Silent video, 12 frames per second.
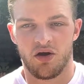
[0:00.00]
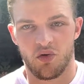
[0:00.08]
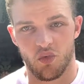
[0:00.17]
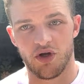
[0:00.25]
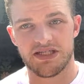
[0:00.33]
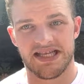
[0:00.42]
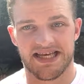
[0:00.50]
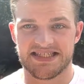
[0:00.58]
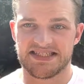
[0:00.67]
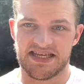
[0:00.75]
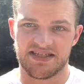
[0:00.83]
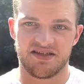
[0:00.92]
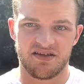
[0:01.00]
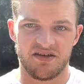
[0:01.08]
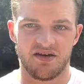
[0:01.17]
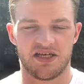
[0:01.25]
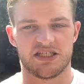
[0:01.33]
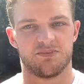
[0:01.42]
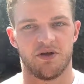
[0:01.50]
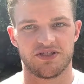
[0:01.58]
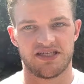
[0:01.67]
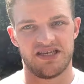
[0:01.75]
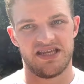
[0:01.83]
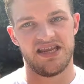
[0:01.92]
Words like centre are spelt
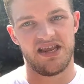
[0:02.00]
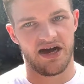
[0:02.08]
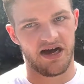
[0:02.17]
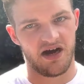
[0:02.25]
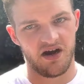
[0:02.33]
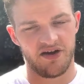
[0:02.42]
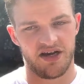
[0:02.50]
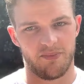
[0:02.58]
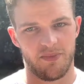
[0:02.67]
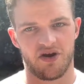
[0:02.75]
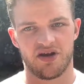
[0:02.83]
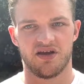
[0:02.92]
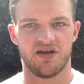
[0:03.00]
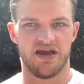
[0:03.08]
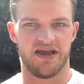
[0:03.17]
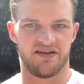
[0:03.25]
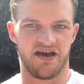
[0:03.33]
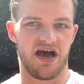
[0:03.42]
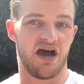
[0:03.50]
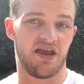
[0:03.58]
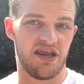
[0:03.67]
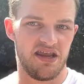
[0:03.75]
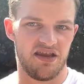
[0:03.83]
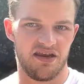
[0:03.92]
ER in America and
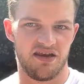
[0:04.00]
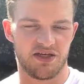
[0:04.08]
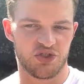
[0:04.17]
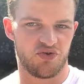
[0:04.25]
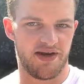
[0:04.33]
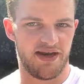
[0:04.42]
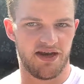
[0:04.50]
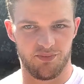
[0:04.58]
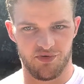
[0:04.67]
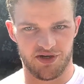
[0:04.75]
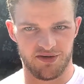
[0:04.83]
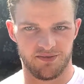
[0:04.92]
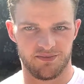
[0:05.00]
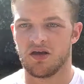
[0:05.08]
RE in Australia and Britain.